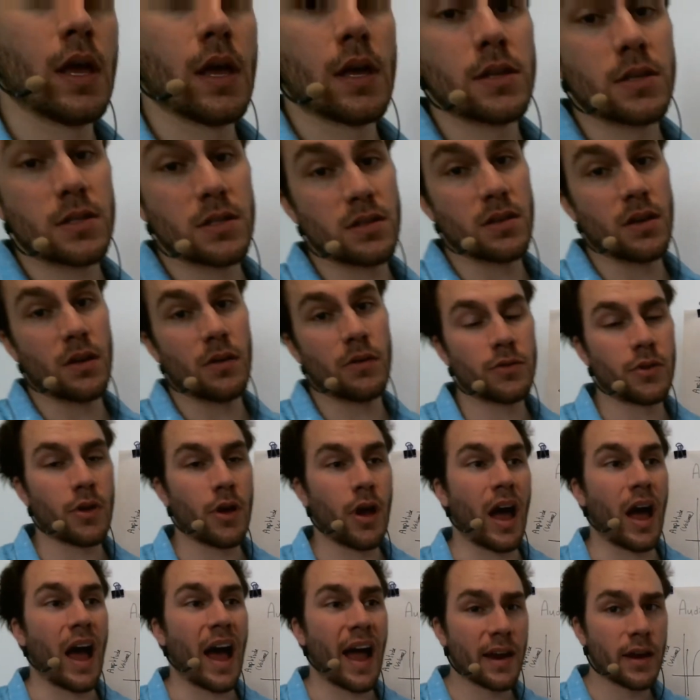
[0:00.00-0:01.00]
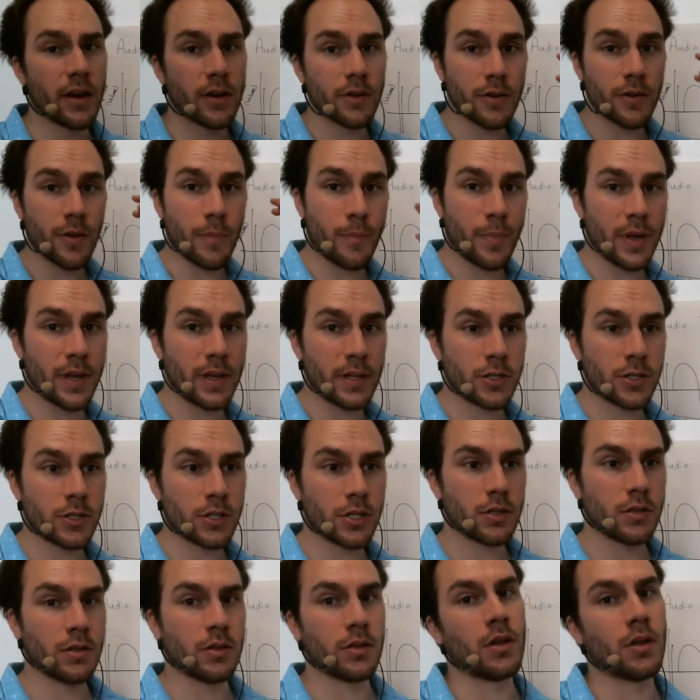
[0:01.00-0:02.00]
So the higher the
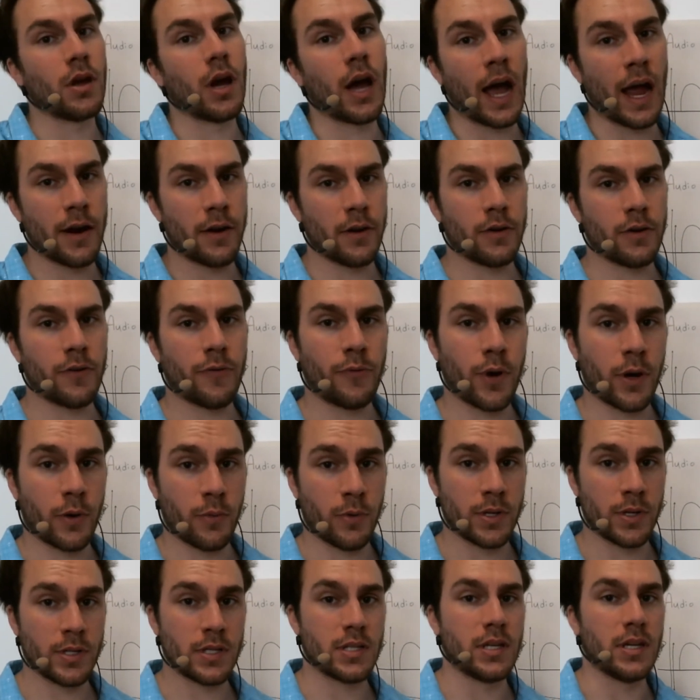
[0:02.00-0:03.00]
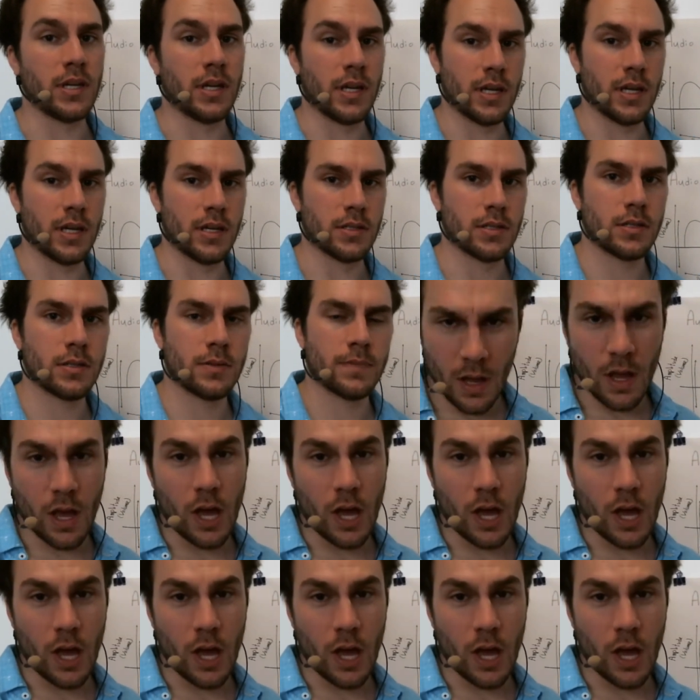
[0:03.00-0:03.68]
pitch, the higher the frequency is.